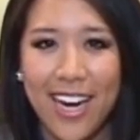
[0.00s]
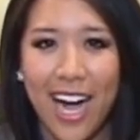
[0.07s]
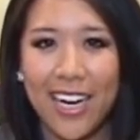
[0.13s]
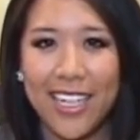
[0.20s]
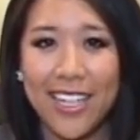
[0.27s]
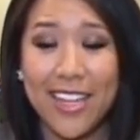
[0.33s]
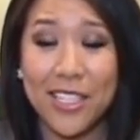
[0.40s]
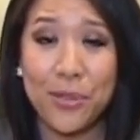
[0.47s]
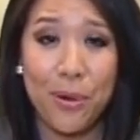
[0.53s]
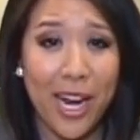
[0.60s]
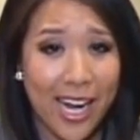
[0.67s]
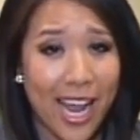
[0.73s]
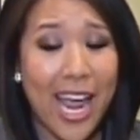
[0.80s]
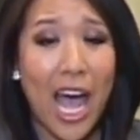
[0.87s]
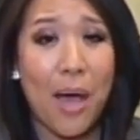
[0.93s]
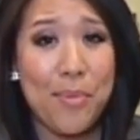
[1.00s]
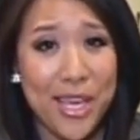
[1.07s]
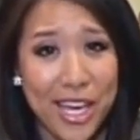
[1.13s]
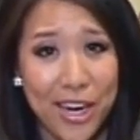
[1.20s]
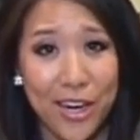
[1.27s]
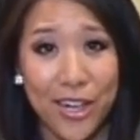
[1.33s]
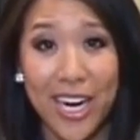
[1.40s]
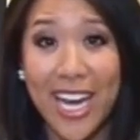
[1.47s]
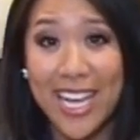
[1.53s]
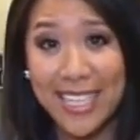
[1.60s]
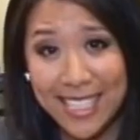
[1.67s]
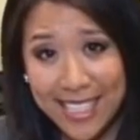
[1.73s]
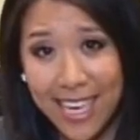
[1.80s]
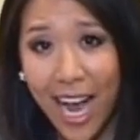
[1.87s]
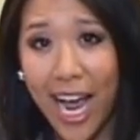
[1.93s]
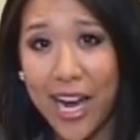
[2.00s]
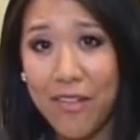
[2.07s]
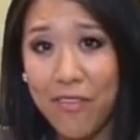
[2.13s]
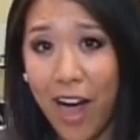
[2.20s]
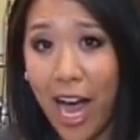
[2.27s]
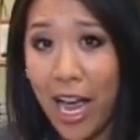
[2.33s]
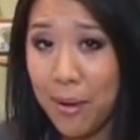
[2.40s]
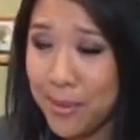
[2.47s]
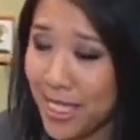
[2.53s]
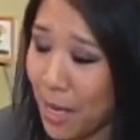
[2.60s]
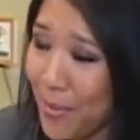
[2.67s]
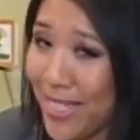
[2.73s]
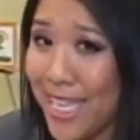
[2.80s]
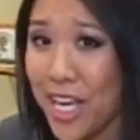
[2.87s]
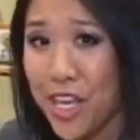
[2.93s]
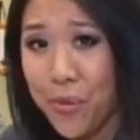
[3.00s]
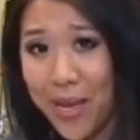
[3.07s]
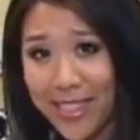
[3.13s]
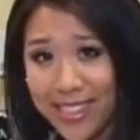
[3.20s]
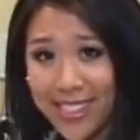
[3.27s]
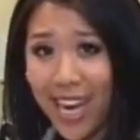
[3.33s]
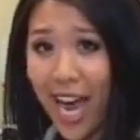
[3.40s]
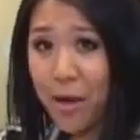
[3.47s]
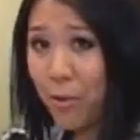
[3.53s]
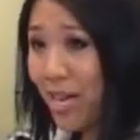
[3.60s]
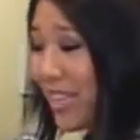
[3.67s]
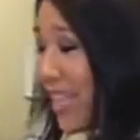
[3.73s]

Natalie, that's right. I am here inside Vibes. Let me take you inside